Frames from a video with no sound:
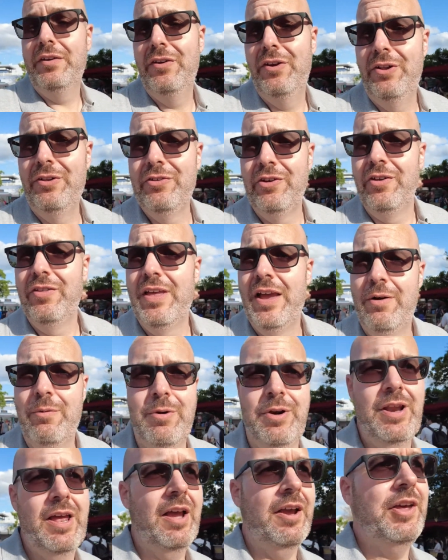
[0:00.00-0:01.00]
I told you that
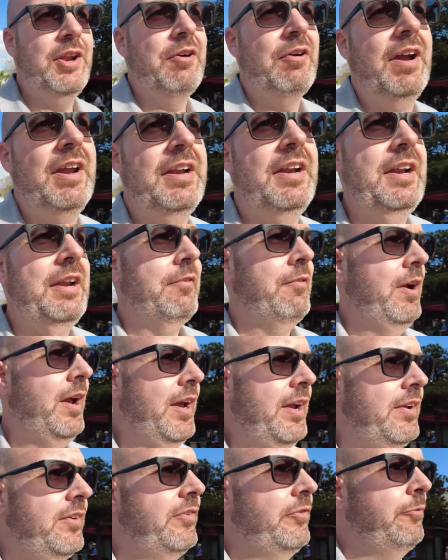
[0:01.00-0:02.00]
we're not gonna ride any
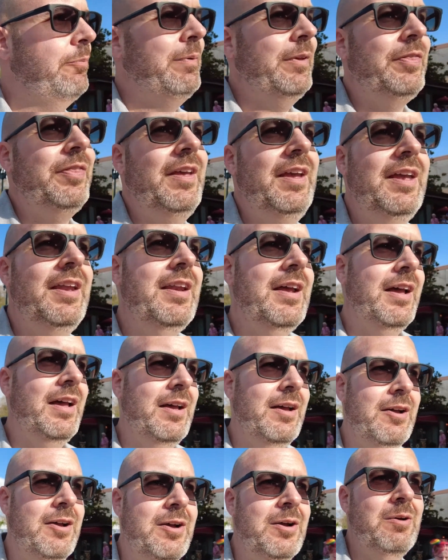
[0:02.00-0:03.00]
rides, but then
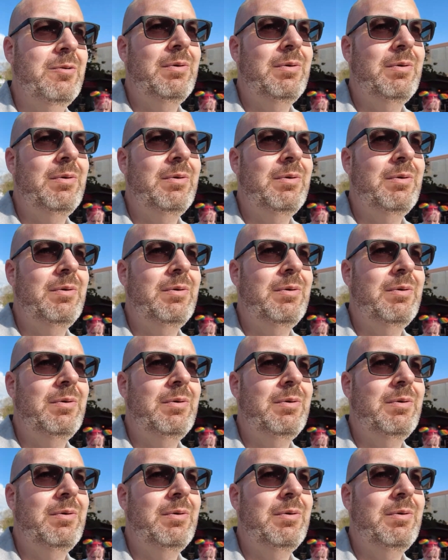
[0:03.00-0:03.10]
uh,